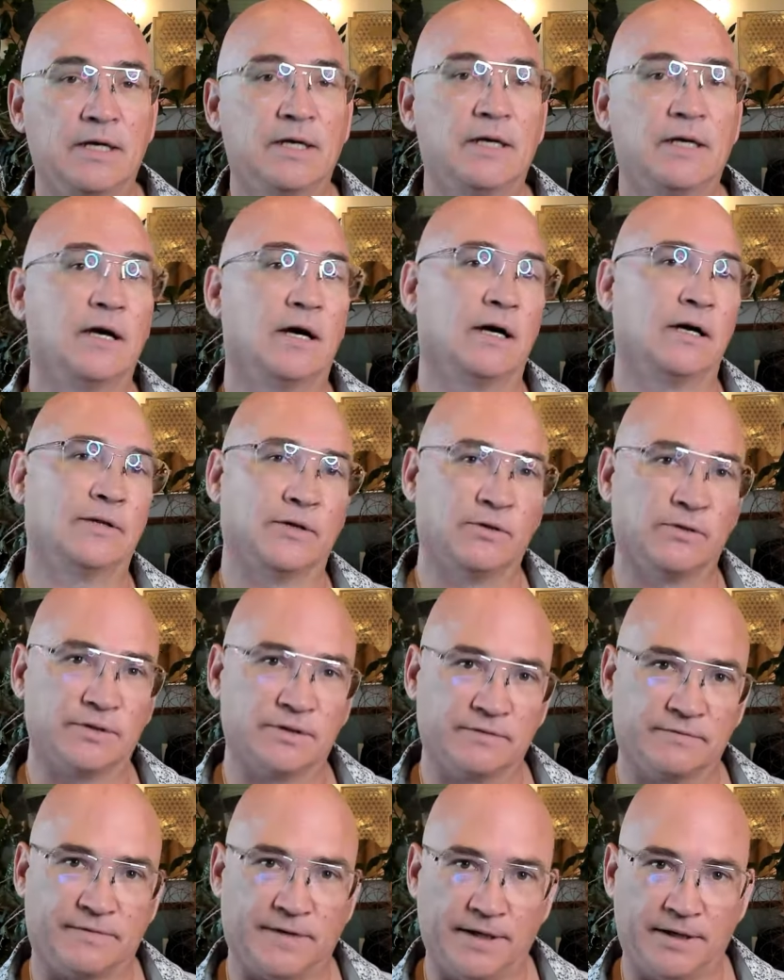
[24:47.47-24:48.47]
Uh, the
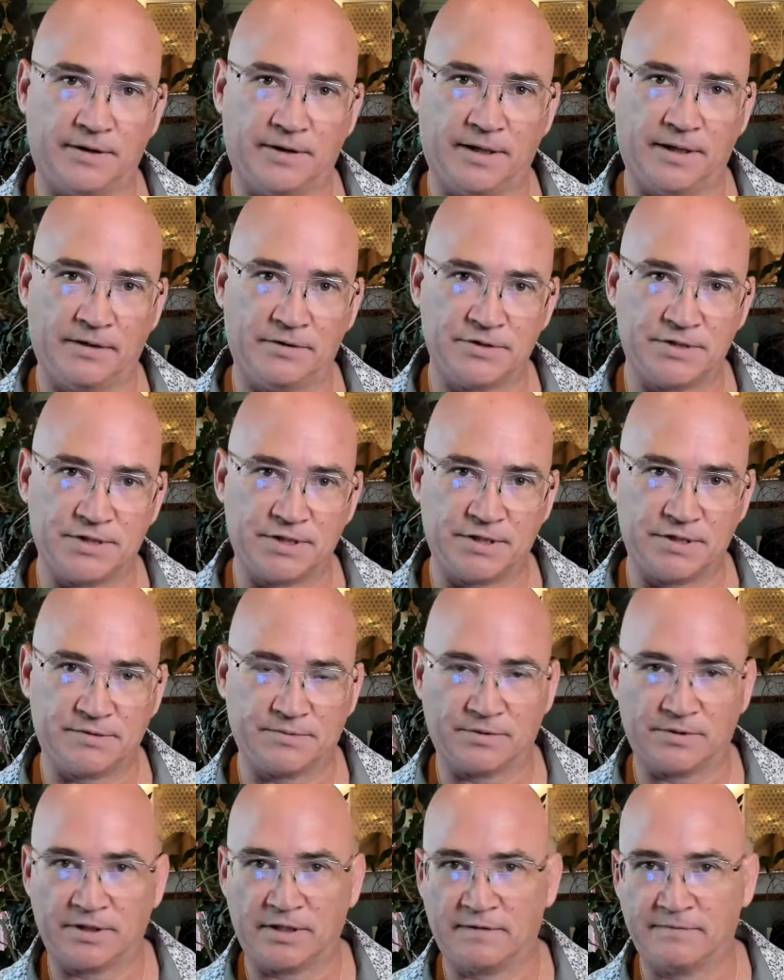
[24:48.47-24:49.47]
golden fire energies
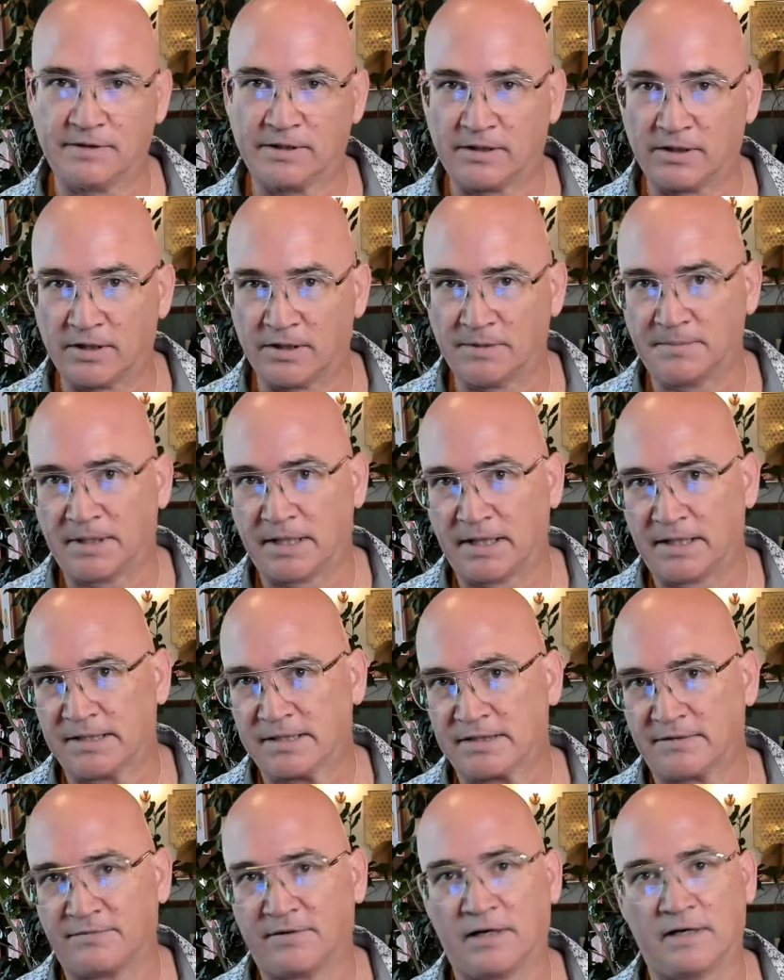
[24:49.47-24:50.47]
will even harmonize
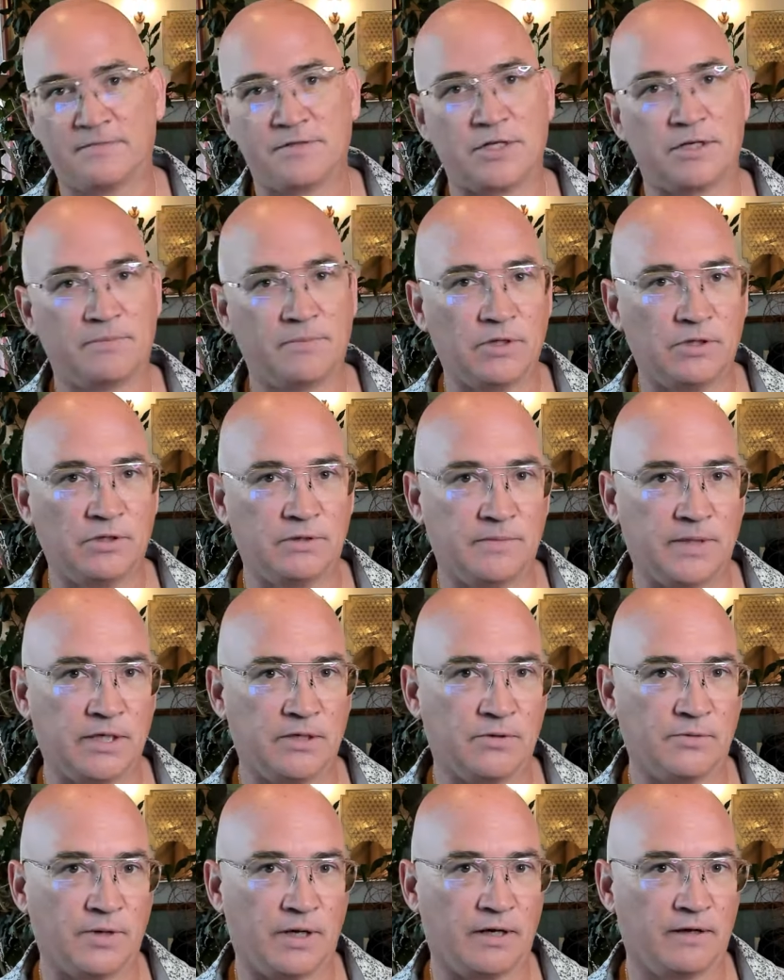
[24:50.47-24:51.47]
the 5G
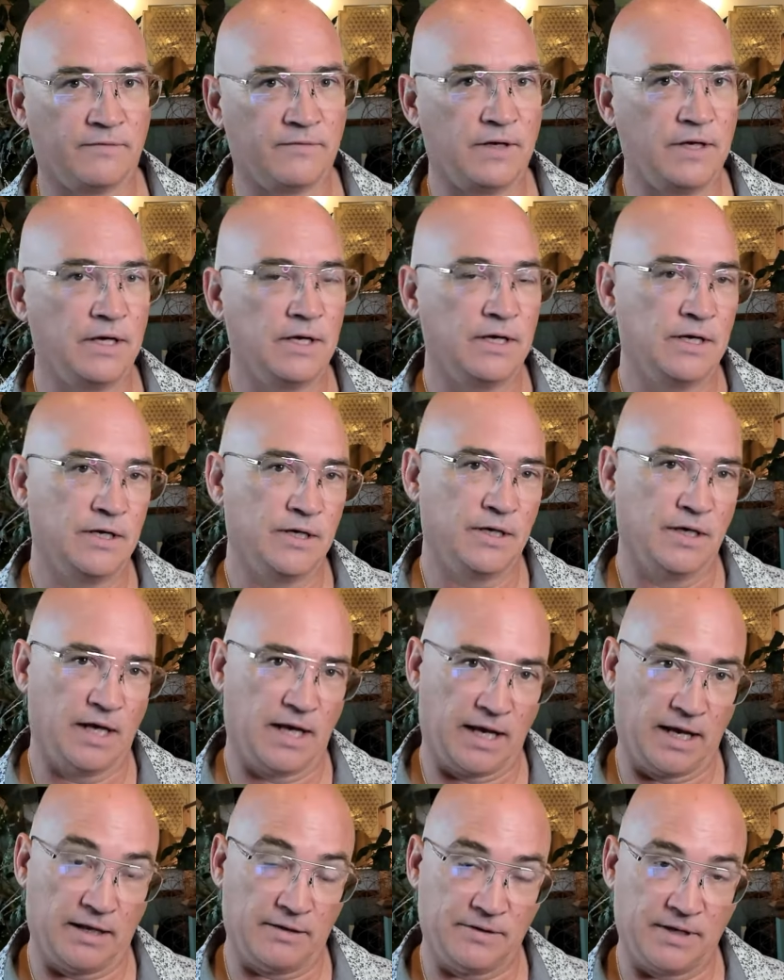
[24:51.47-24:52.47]
millimeter wave.
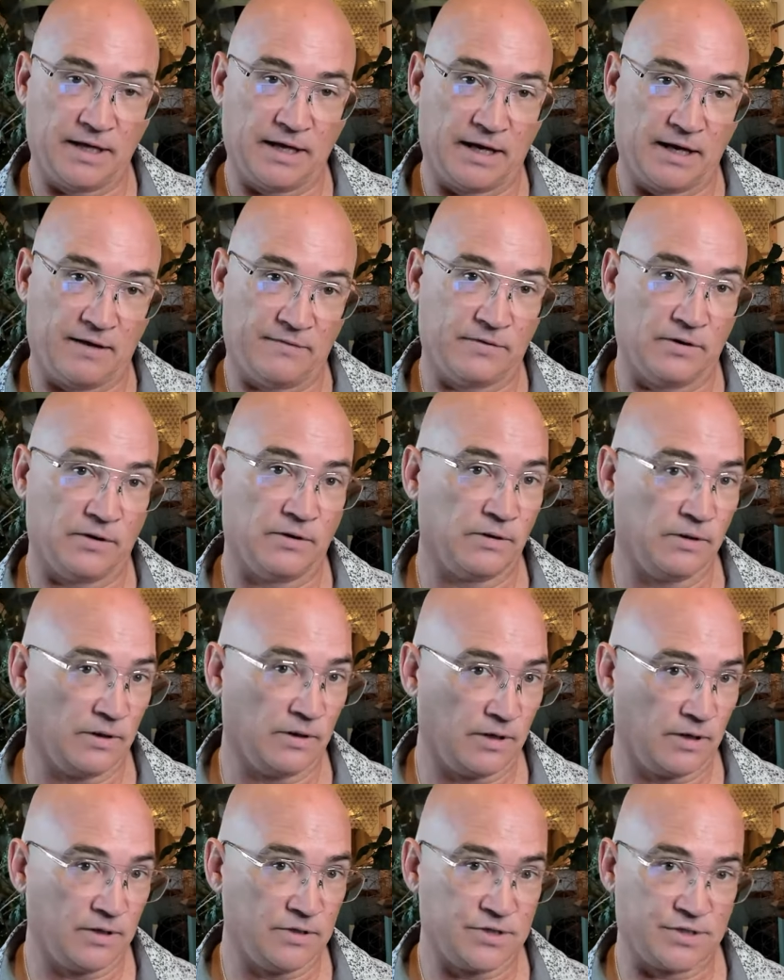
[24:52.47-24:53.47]
And they have a
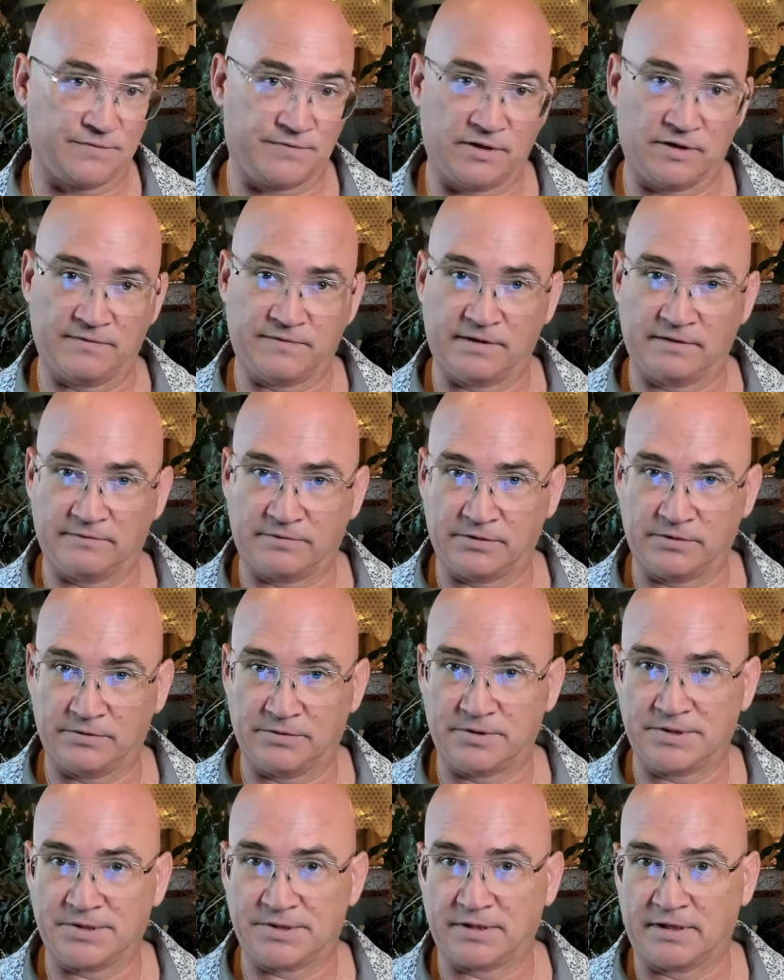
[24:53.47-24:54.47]
large sphere of
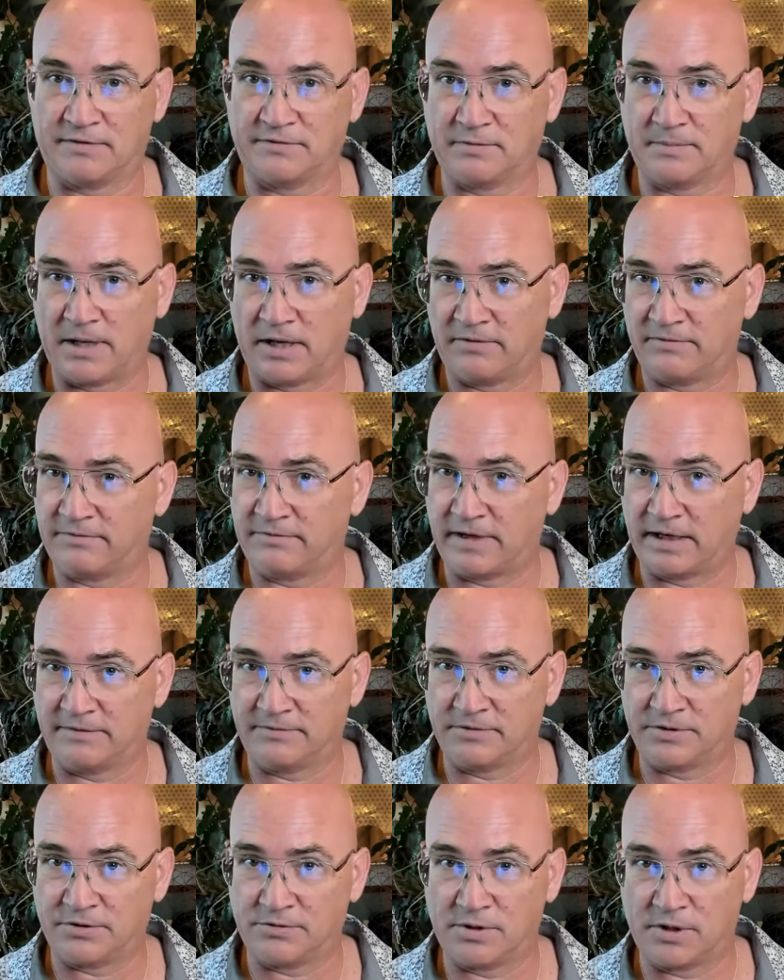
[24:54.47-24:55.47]
influence of about five
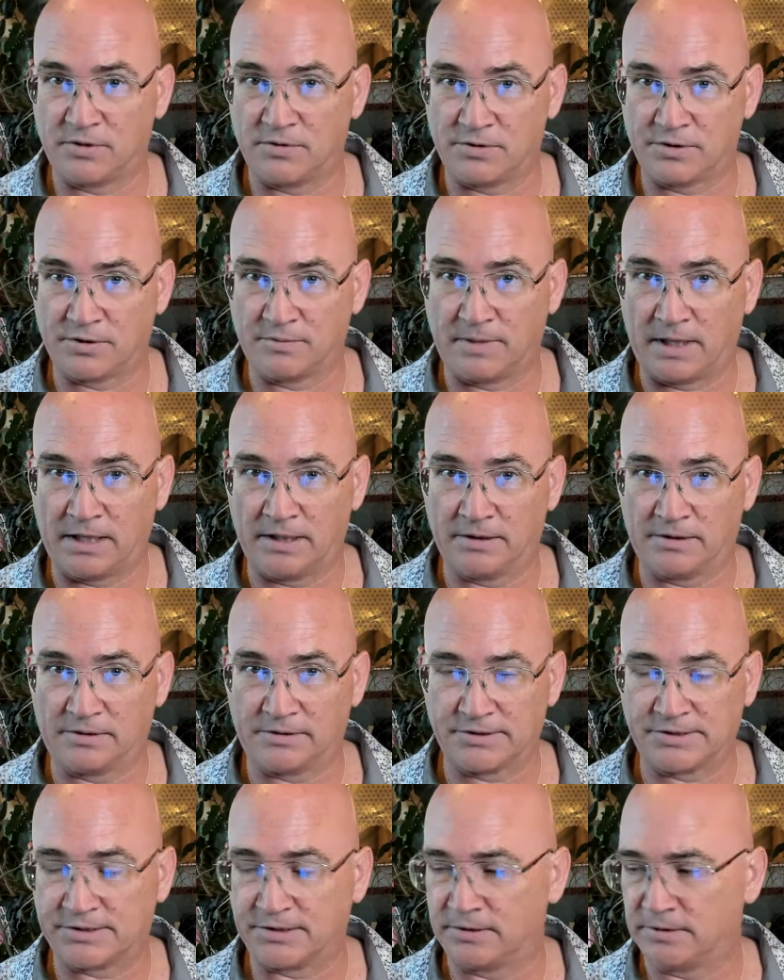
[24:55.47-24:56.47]
and three quarter
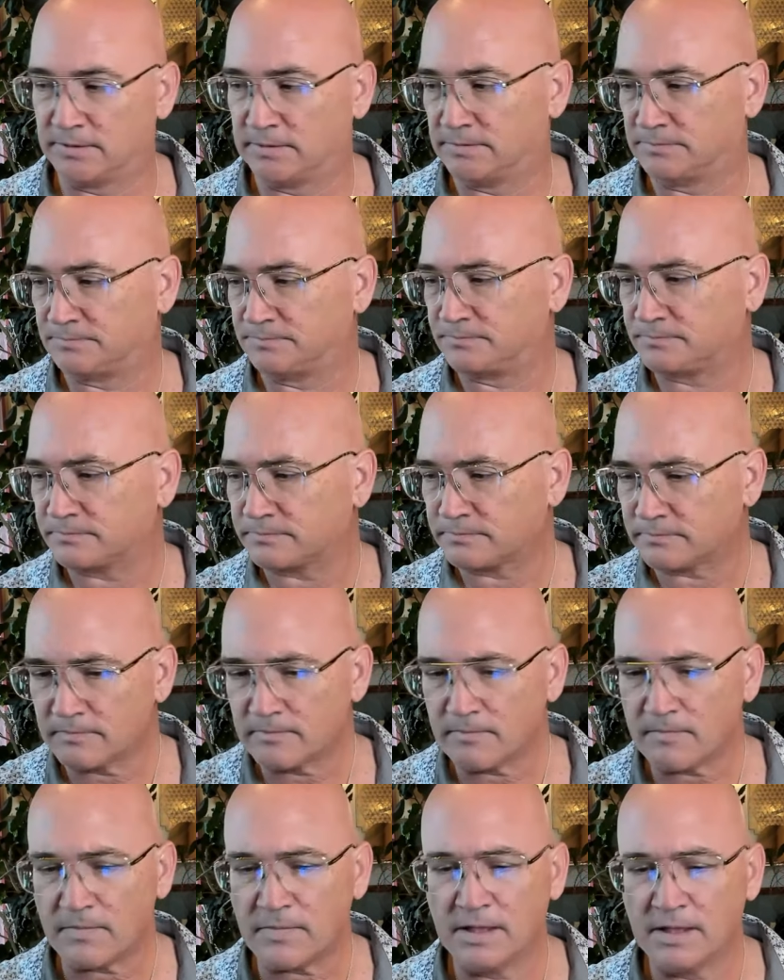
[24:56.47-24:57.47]
miles. So
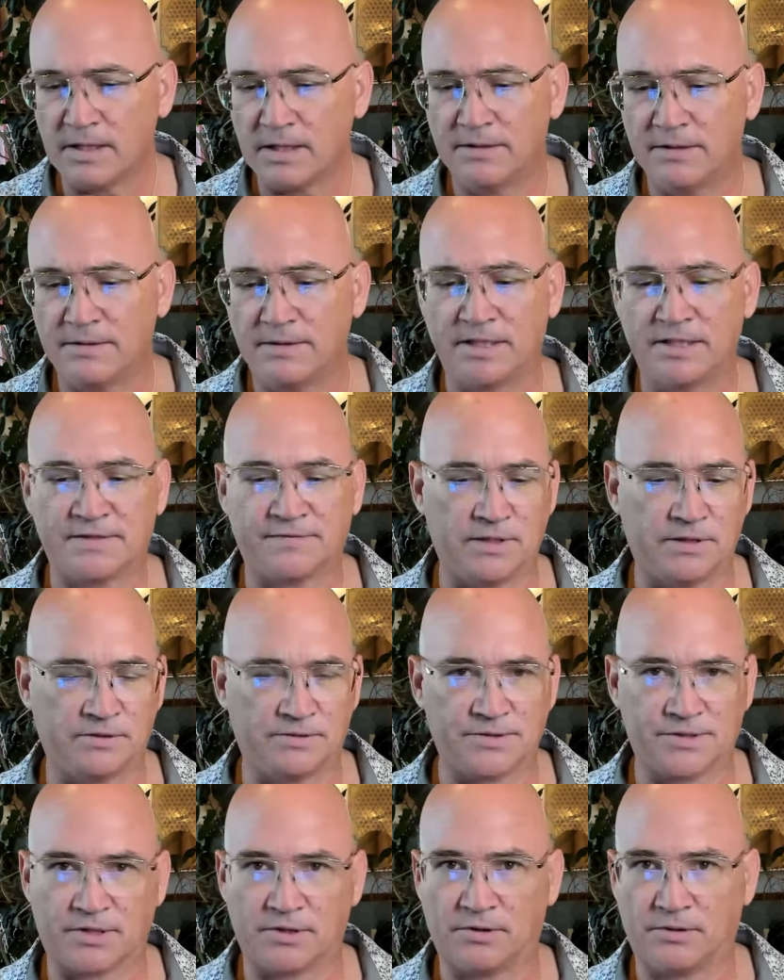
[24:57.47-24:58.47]
these
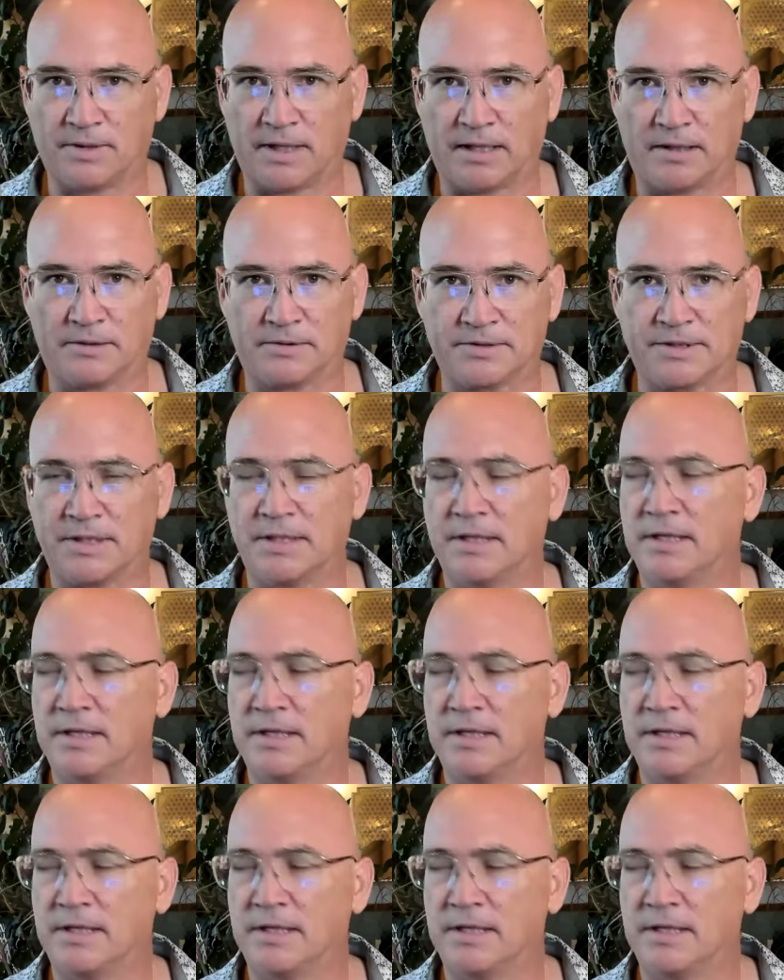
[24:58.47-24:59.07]
fields go out,